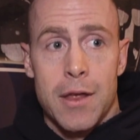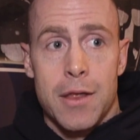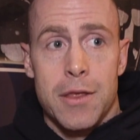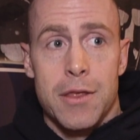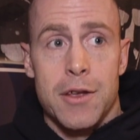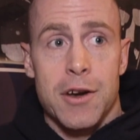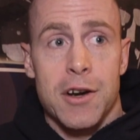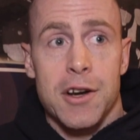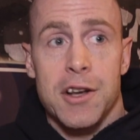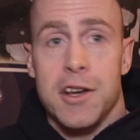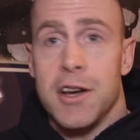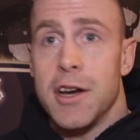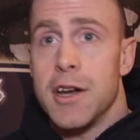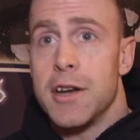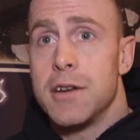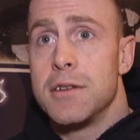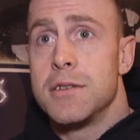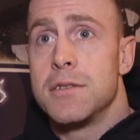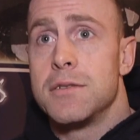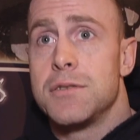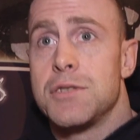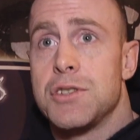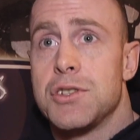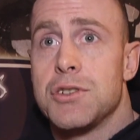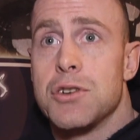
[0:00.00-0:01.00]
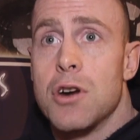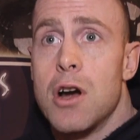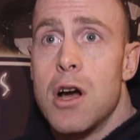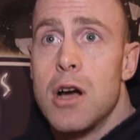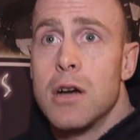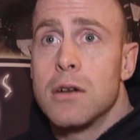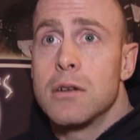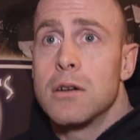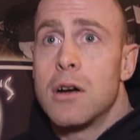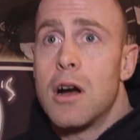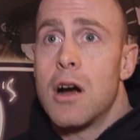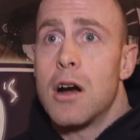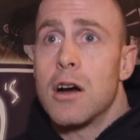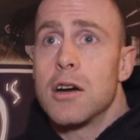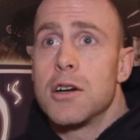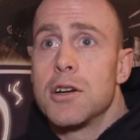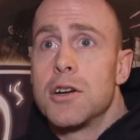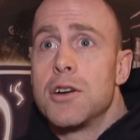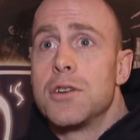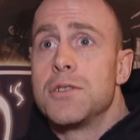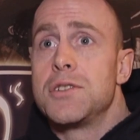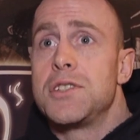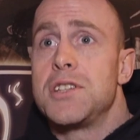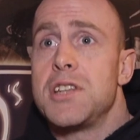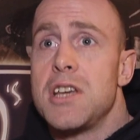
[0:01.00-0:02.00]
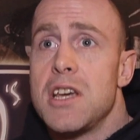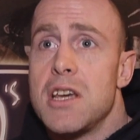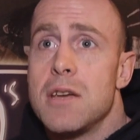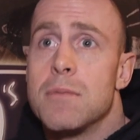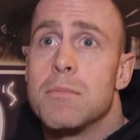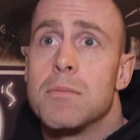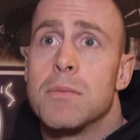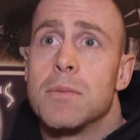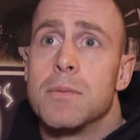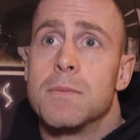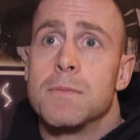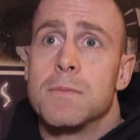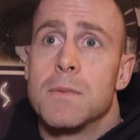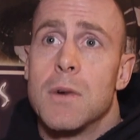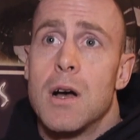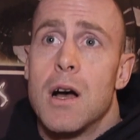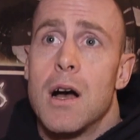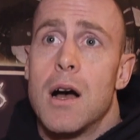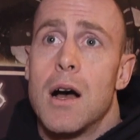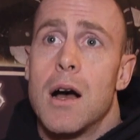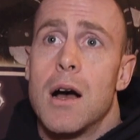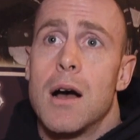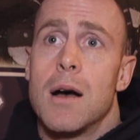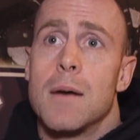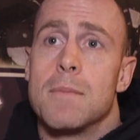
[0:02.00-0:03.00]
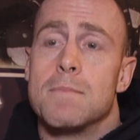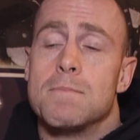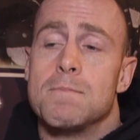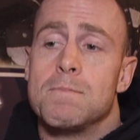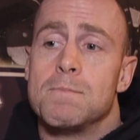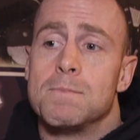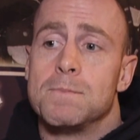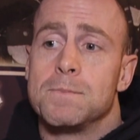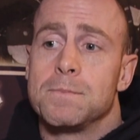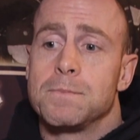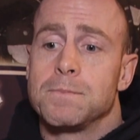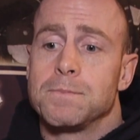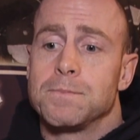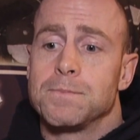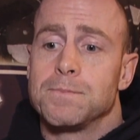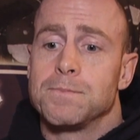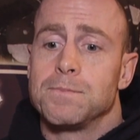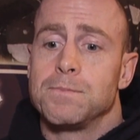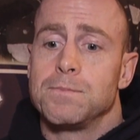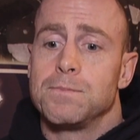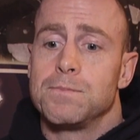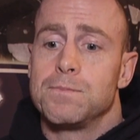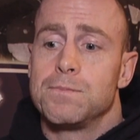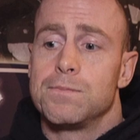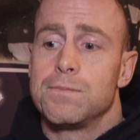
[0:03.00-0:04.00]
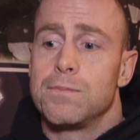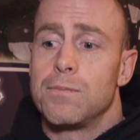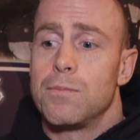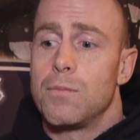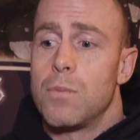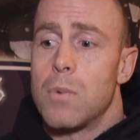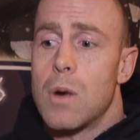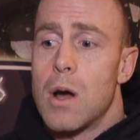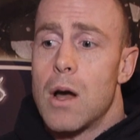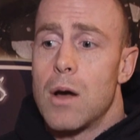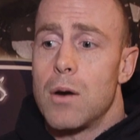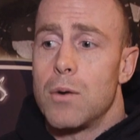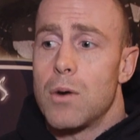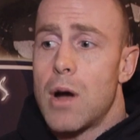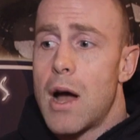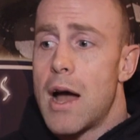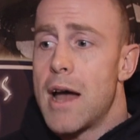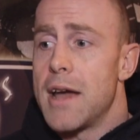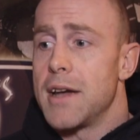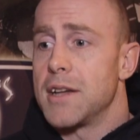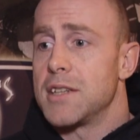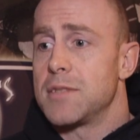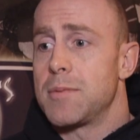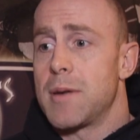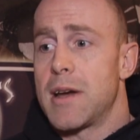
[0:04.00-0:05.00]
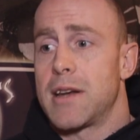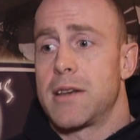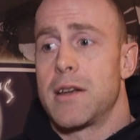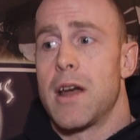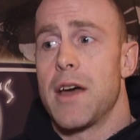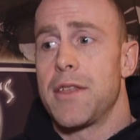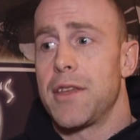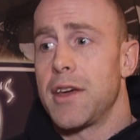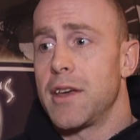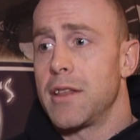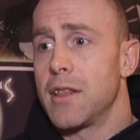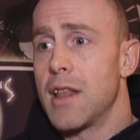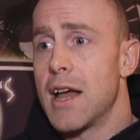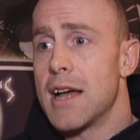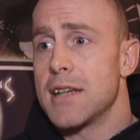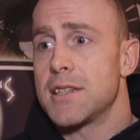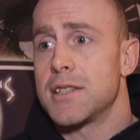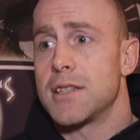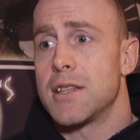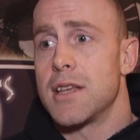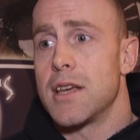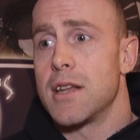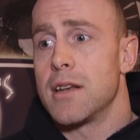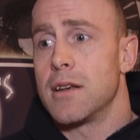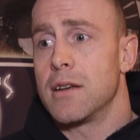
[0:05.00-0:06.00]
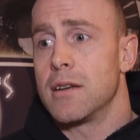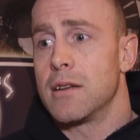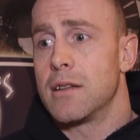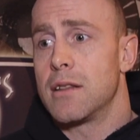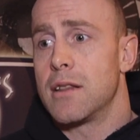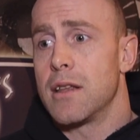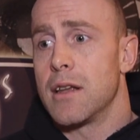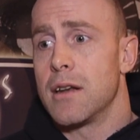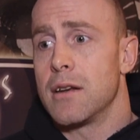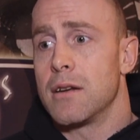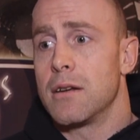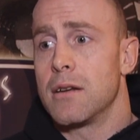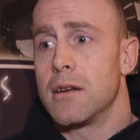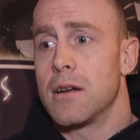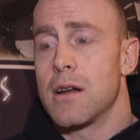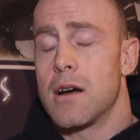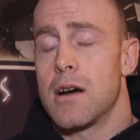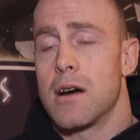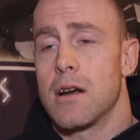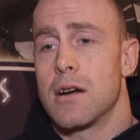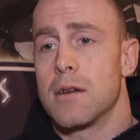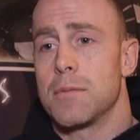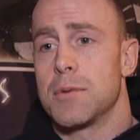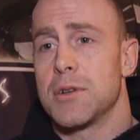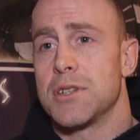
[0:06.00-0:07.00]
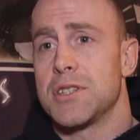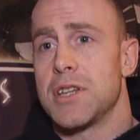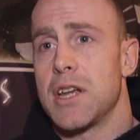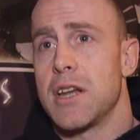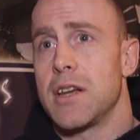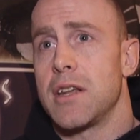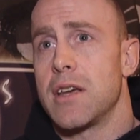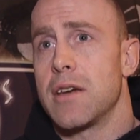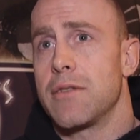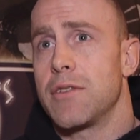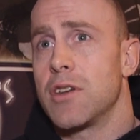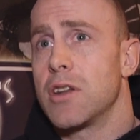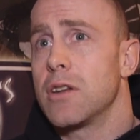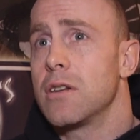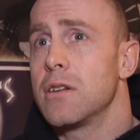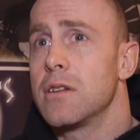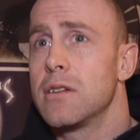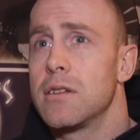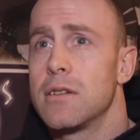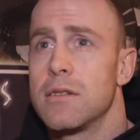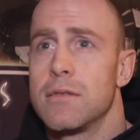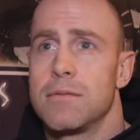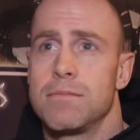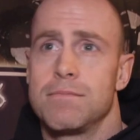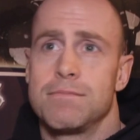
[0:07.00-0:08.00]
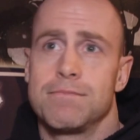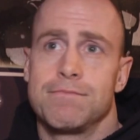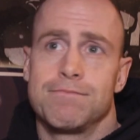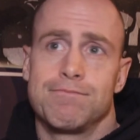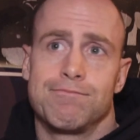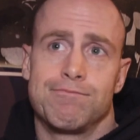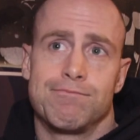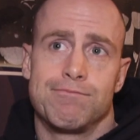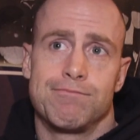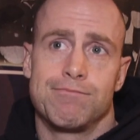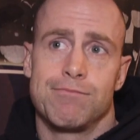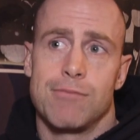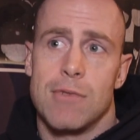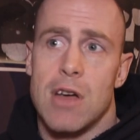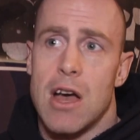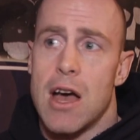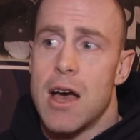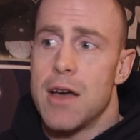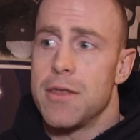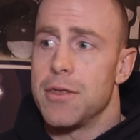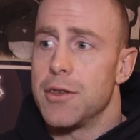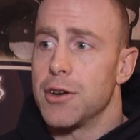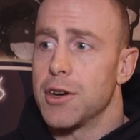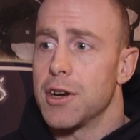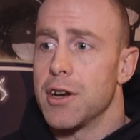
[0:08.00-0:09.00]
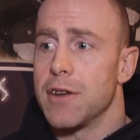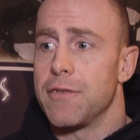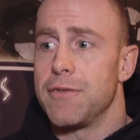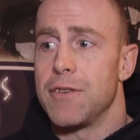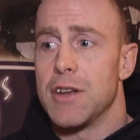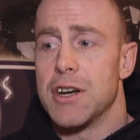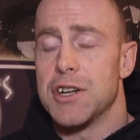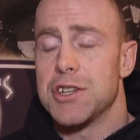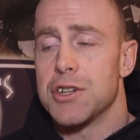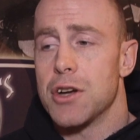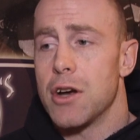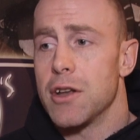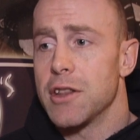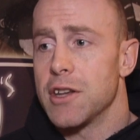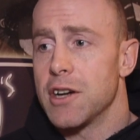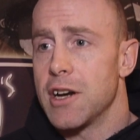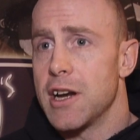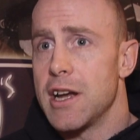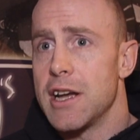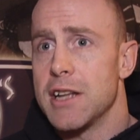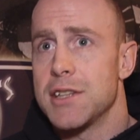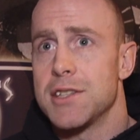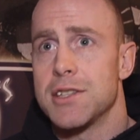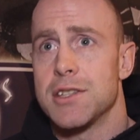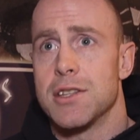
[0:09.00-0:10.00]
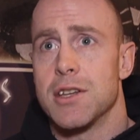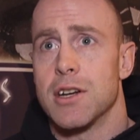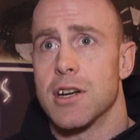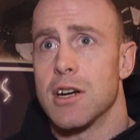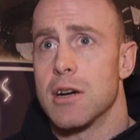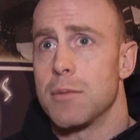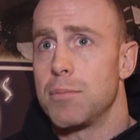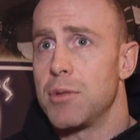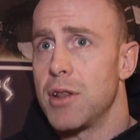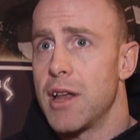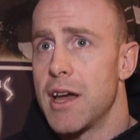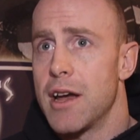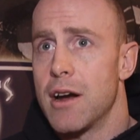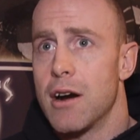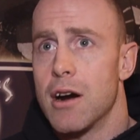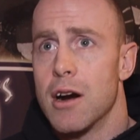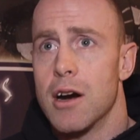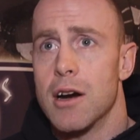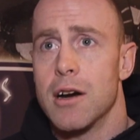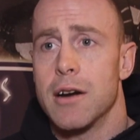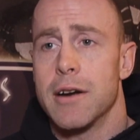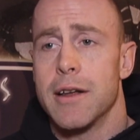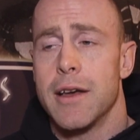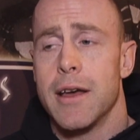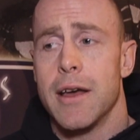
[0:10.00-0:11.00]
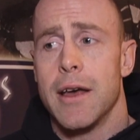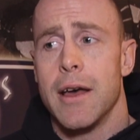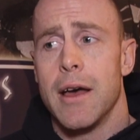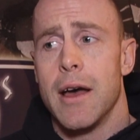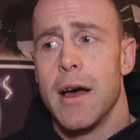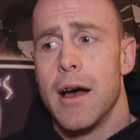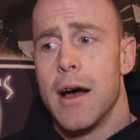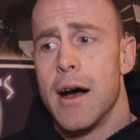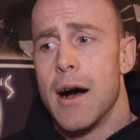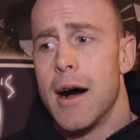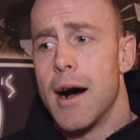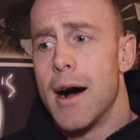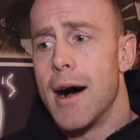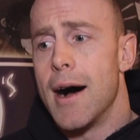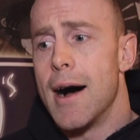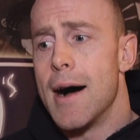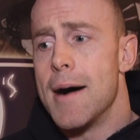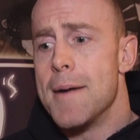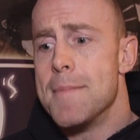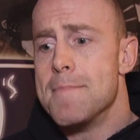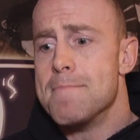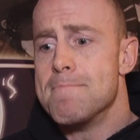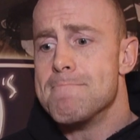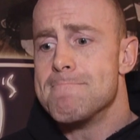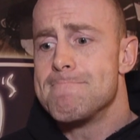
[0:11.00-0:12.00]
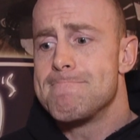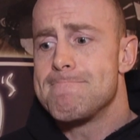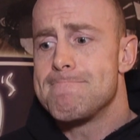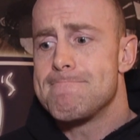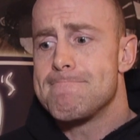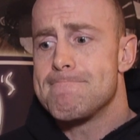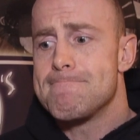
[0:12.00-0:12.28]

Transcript: They're a good, strong, hard-nosed team. I expect nothing less than 100% given. They're going to finish all their hits. They're going to play hard. They're